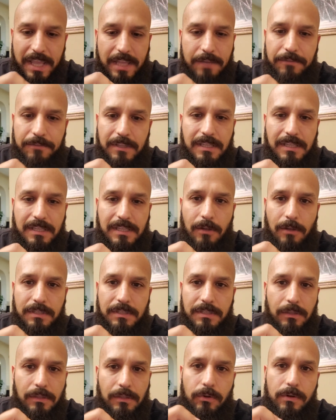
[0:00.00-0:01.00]
if this sounds
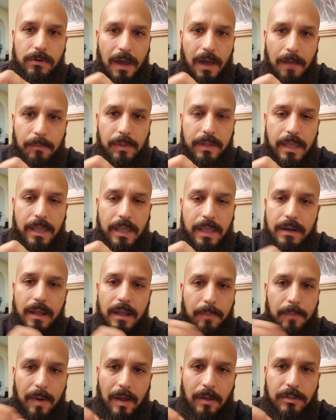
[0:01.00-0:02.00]
a little complicated. I
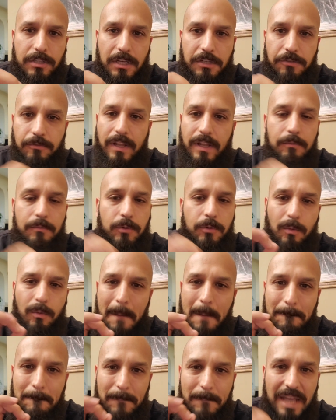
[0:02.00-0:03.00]
apologize for that. I'm doing my
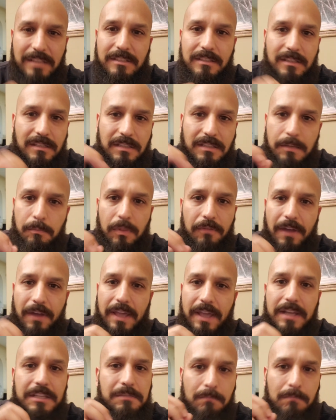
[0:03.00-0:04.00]
best to
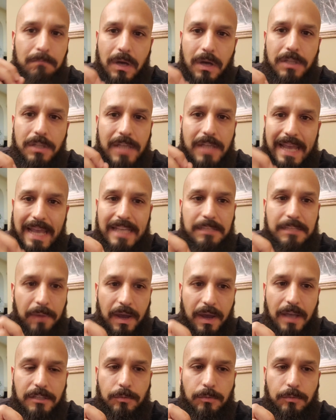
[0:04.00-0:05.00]
simplify it as much as
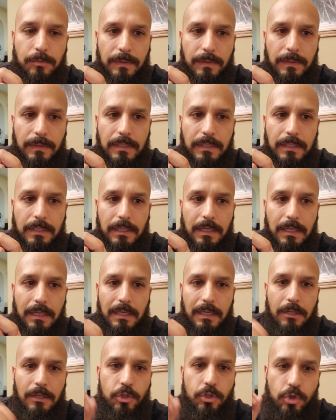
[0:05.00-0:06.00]
possible.
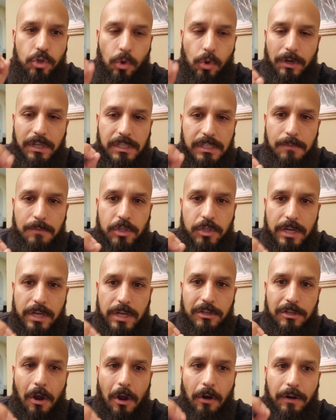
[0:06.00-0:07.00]
Short exempt
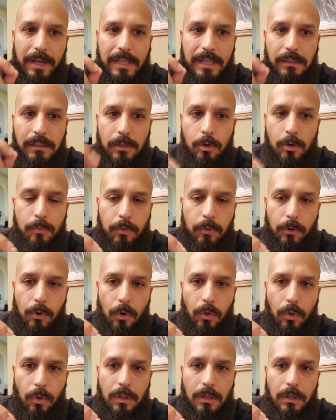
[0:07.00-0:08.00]
shares are a
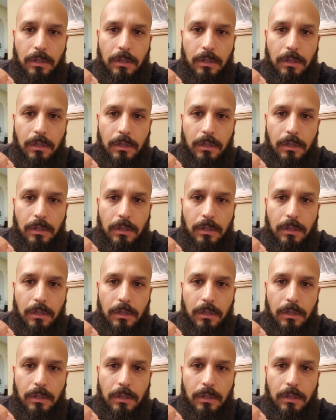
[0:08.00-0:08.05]
loophole